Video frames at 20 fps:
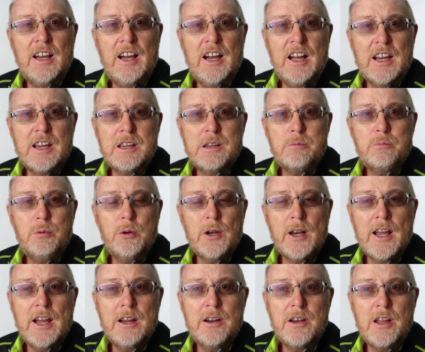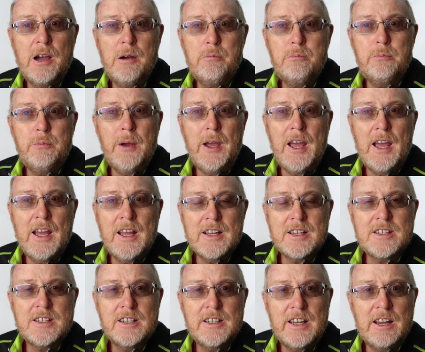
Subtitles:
I put out a bet.